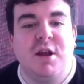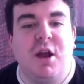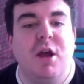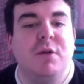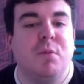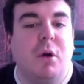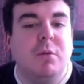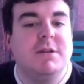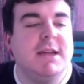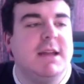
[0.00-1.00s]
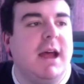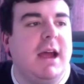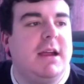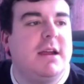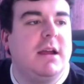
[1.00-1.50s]
What was it
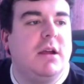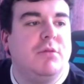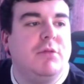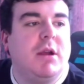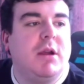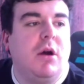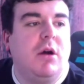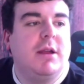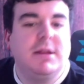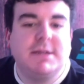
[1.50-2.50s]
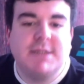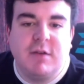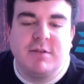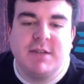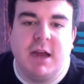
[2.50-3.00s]
like recording the
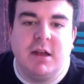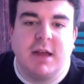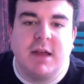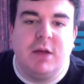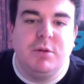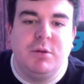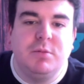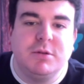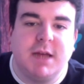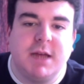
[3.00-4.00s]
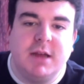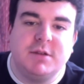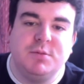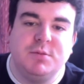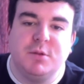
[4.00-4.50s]
self-titled album? Was it
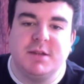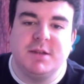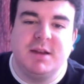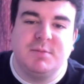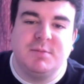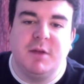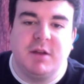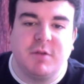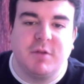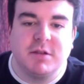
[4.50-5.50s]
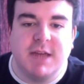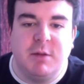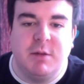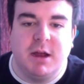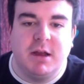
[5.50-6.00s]
a bit of a difficult
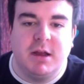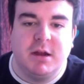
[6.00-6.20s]
time then?